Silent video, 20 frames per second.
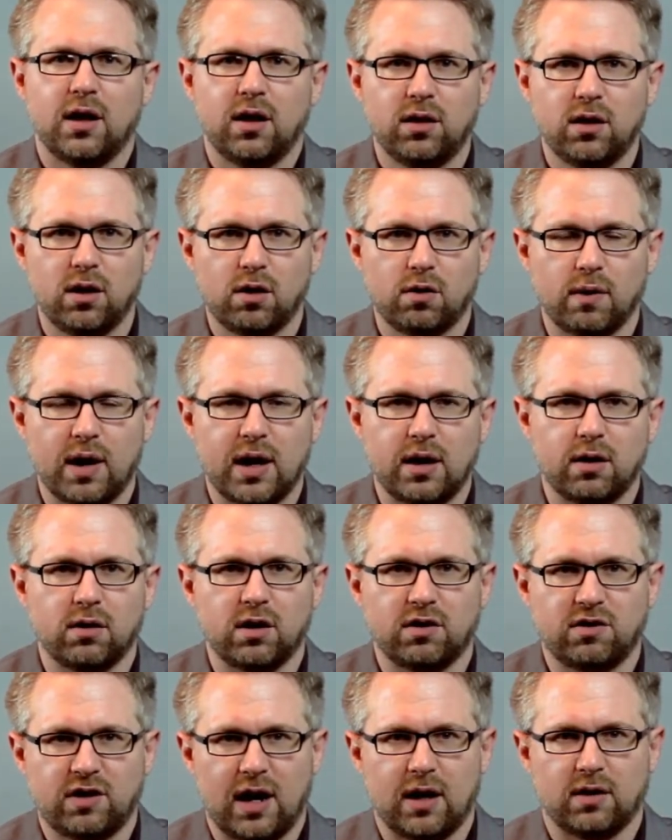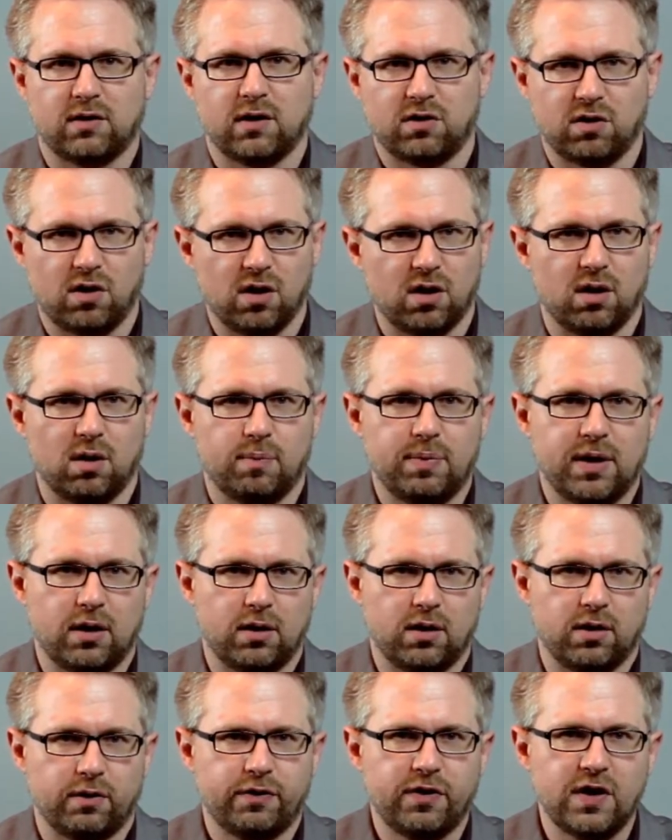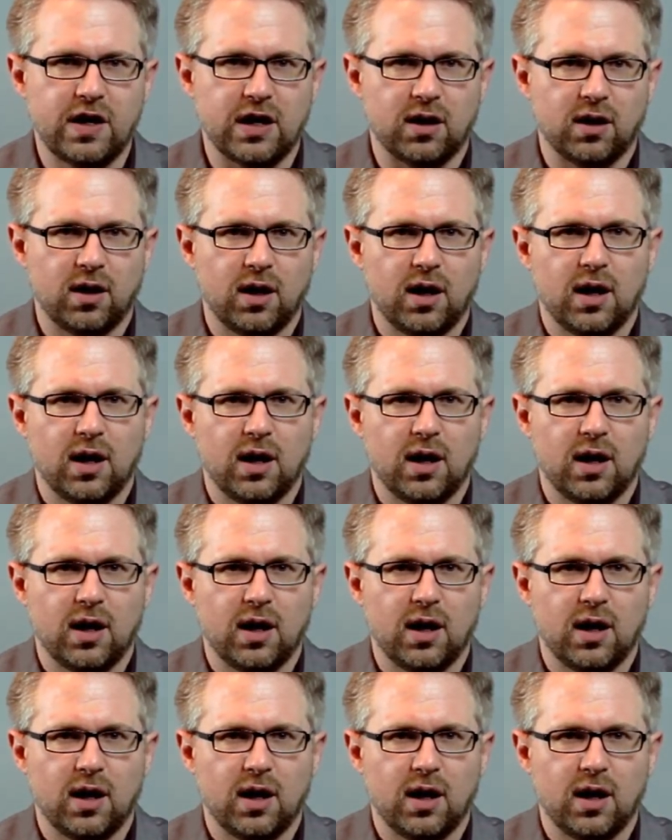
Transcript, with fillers: and the greater the chance it's going to appear in your feed.